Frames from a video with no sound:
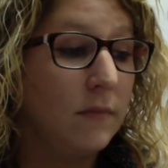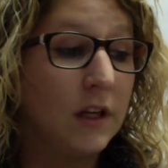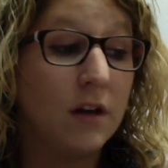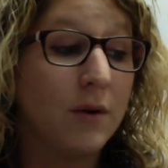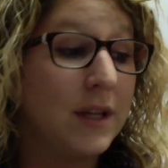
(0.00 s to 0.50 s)
And
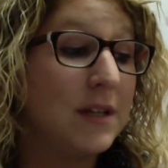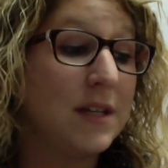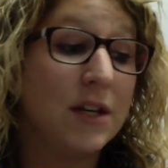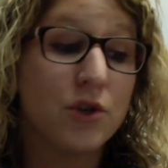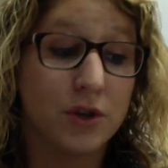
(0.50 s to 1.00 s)
then
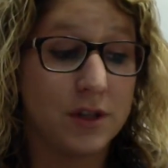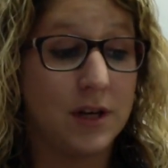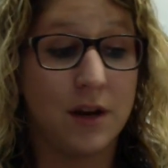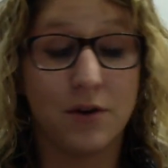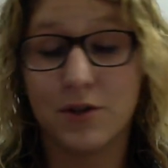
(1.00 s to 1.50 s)
teacher
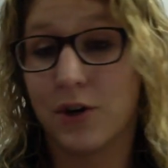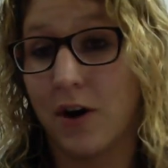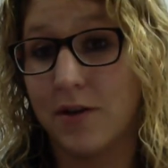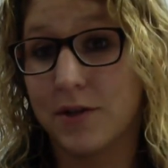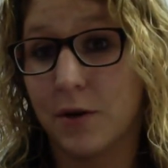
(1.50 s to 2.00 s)
standards are
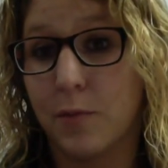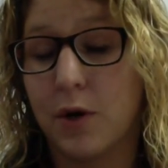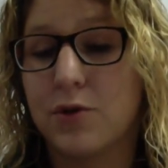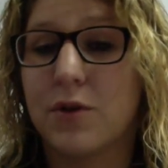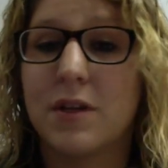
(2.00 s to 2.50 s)
also
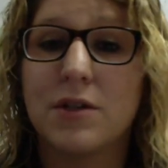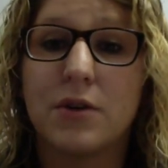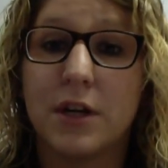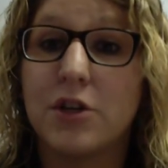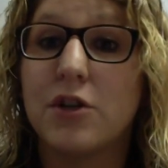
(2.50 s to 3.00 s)
approached. So these
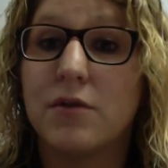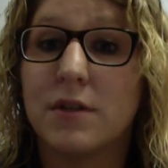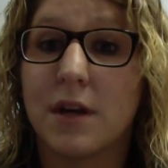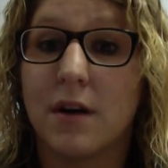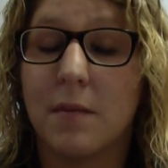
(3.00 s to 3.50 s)
are issues
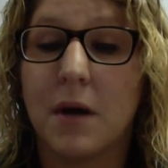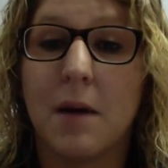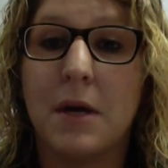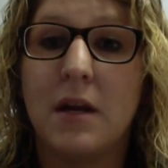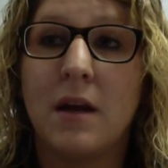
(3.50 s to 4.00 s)
that are
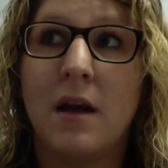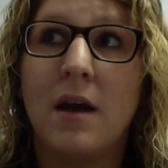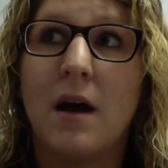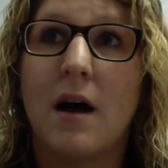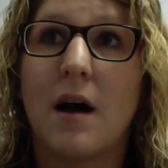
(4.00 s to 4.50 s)
upcoming,
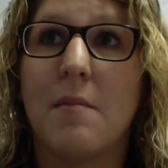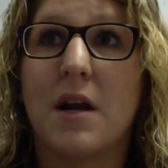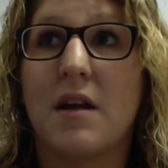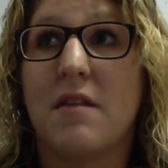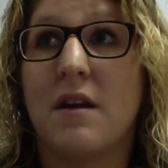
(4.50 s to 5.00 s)

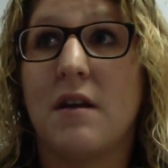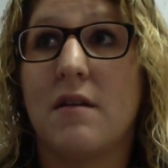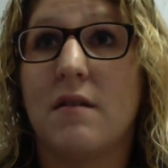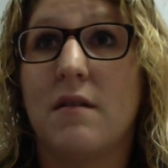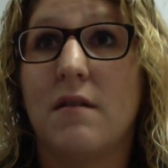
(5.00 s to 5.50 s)
and
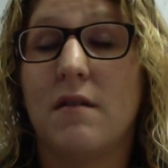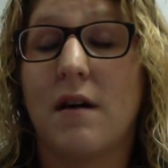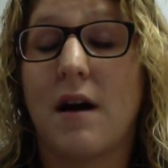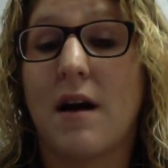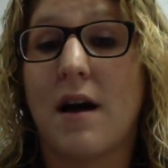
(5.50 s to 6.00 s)

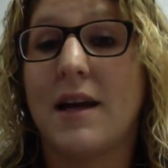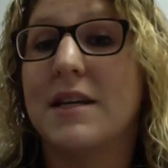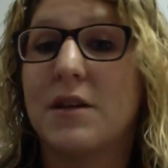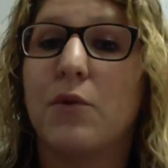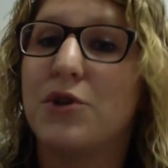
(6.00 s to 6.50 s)
I
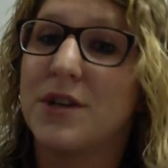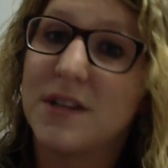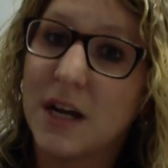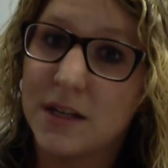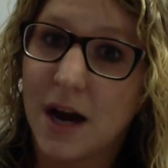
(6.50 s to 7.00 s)
guess it will just
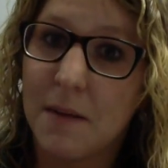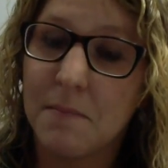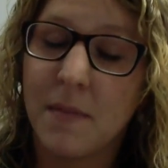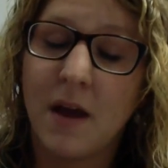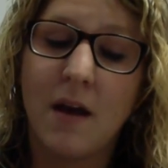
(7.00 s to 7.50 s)
take time.
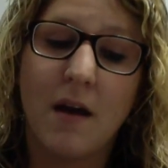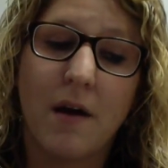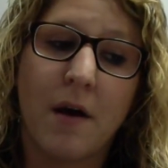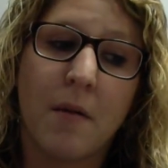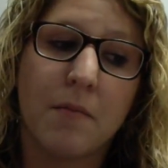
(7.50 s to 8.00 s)

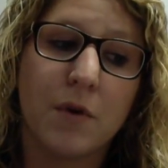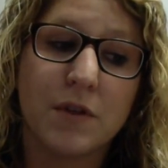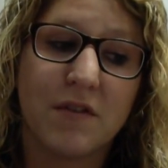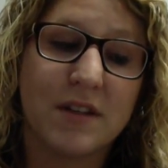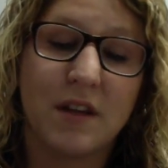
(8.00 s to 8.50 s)
Those
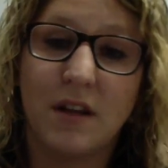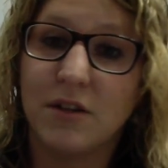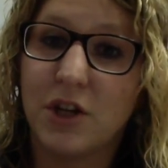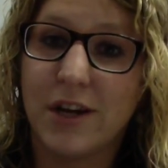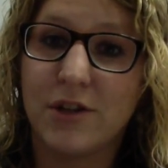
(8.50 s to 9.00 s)
of us in the
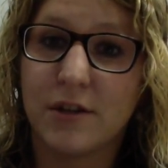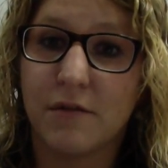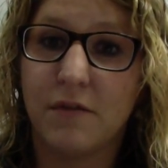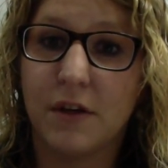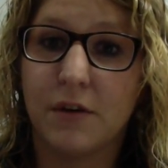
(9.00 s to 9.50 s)

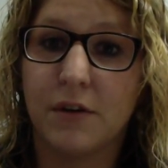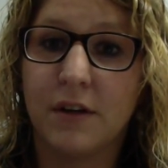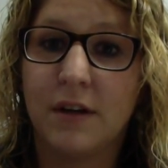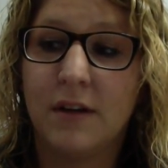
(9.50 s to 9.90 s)
education field